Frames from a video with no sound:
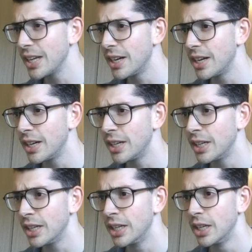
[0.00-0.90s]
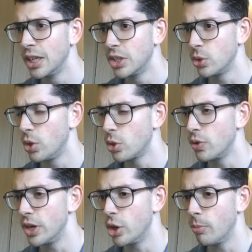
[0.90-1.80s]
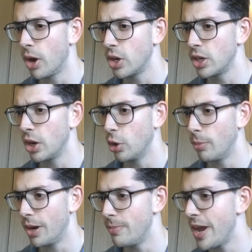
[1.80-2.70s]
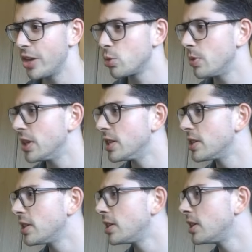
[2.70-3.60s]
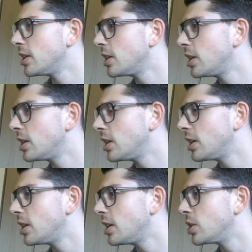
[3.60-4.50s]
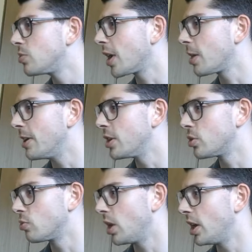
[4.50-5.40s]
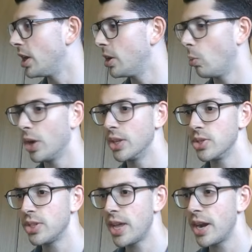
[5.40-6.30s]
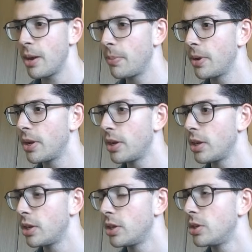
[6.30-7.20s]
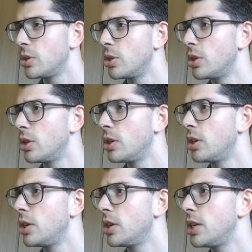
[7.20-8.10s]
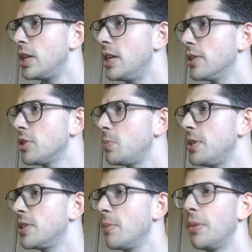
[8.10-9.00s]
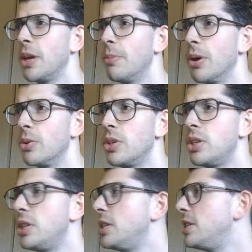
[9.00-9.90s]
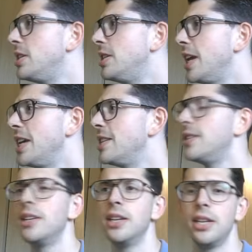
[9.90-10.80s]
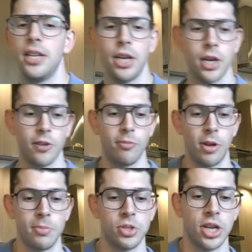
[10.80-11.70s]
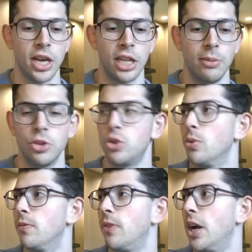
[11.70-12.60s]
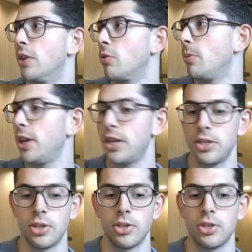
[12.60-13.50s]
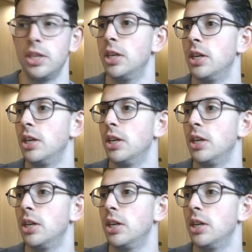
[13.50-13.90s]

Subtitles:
So no grid, no martingale, no money management. It's recommended to run in one setup. He does speak something about date in here, if I'm not mistaken. Let me just do a find and replace to see.